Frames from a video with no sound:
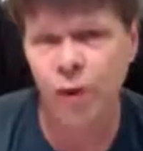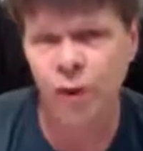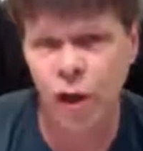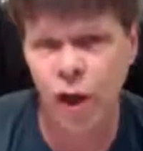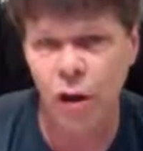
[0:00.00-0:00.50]
to
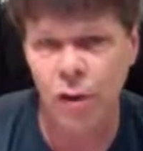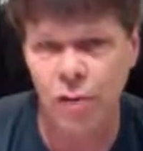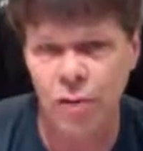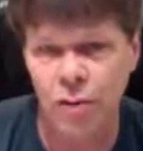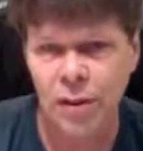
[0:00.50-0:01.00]
go.
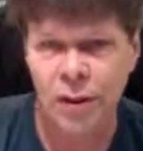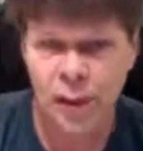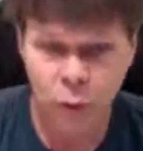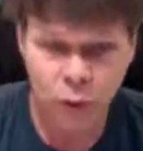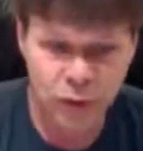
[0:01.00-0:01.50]

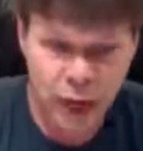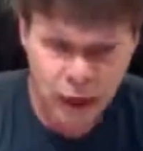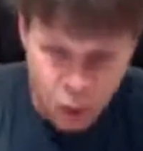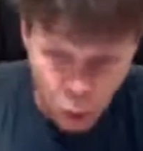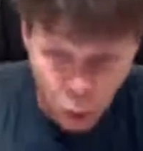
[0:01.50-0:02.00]
It will
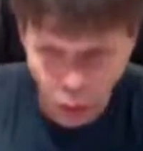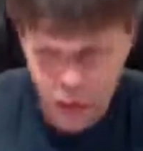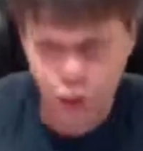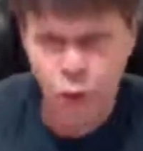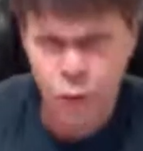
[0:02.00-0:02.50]
not
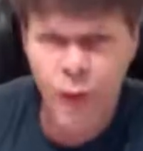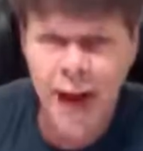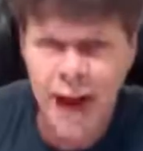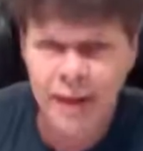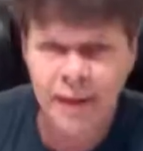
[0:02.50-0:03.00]
course
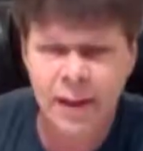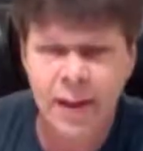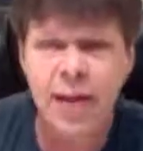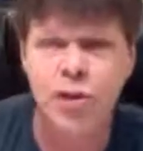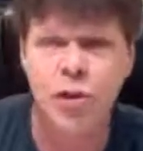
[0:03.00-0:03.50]
correct
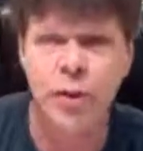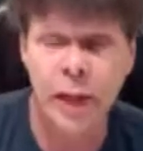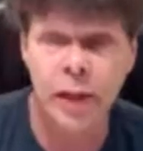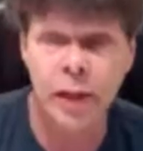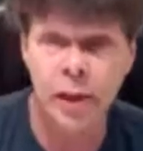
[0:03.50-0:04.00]
unless you're
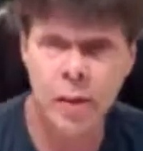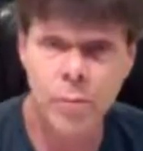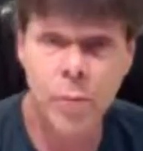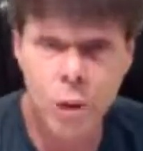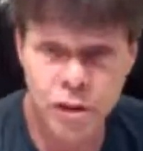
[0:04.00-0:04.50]
in
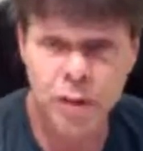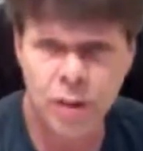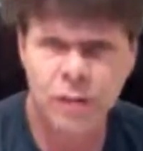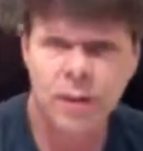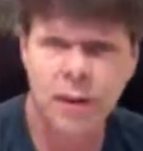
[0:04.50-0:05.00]
motion.
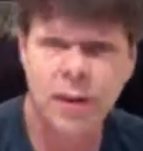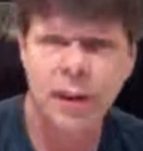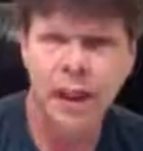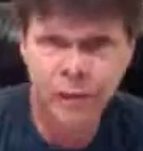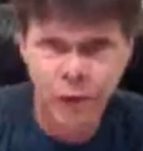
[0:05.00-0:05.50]

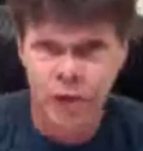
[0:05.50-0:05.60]
If you're